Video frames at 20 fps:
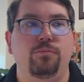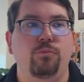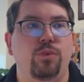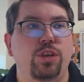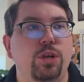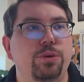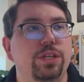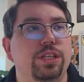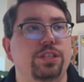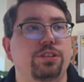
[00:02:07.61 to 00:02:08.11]

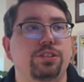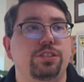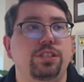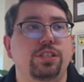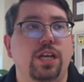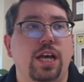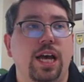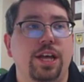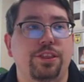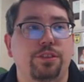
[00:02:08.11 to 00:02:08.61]
We know that
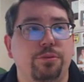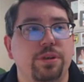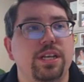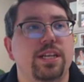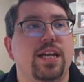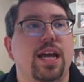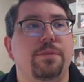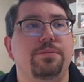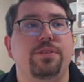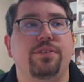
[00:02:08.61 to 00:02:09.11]
there's uh, three
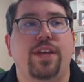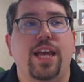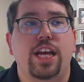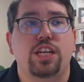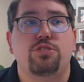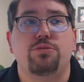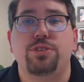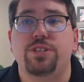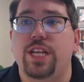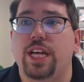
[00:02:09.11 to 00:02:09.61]
types of
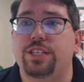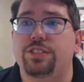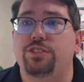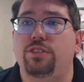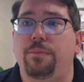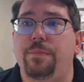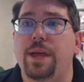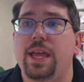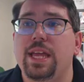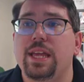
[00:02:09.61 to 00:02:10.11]

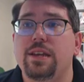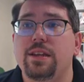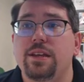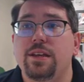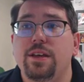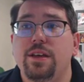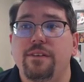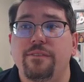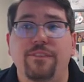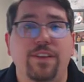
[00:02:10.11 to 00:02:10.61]
gastrointestinal pain.
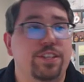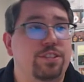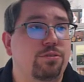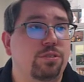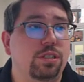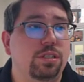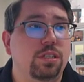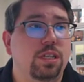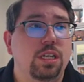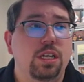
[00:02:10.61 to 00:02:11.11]

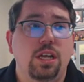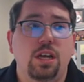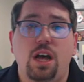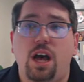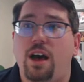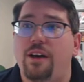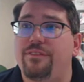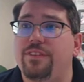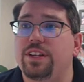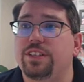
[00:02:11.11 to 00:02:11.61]
Visceral
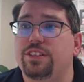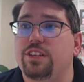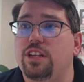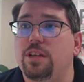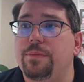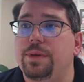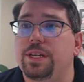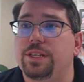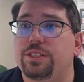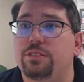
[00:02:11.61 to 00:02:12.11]
often is going
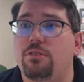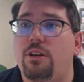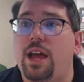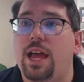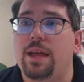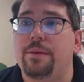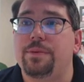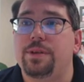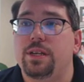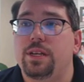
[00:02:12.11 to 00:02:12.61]
to be
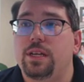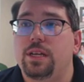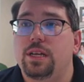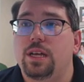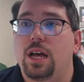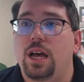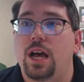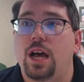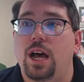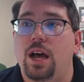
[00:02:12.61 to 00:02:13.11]
described
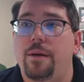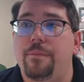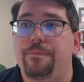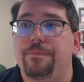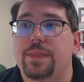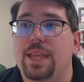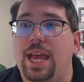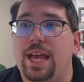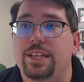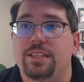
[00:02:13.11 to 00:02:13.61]

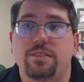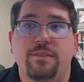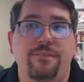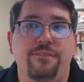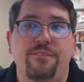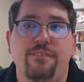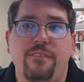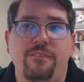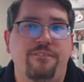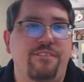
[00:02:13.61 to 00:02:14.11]
um, as
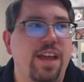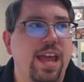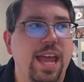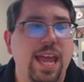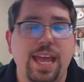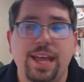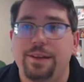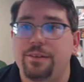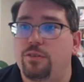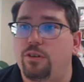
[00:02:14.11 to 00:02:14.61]

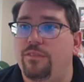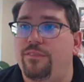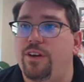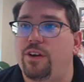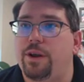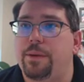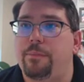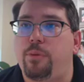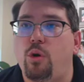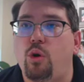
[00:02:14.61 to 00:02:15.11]
vague or
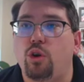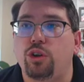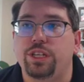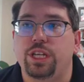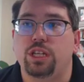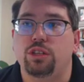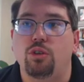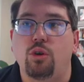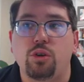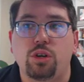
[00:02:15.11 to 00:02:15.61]
very
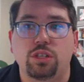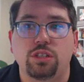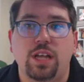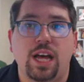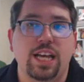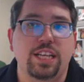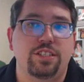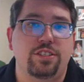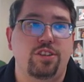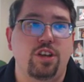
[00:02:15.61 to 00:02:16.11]
poorly
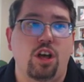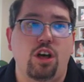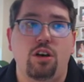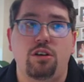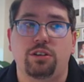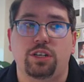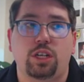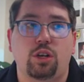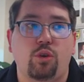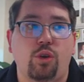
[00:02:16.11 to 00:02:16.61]
localized,
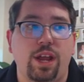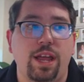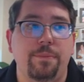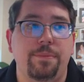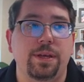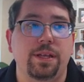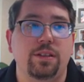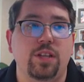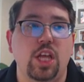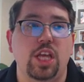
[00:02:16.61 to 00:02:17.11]
dull or
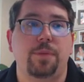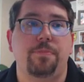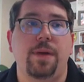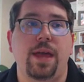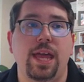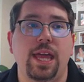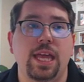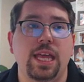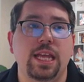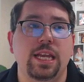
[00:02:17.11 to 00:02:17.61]
cramping-like
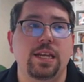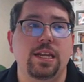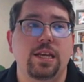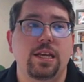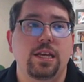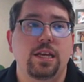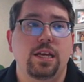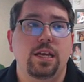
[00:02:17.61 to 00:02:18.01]
pain.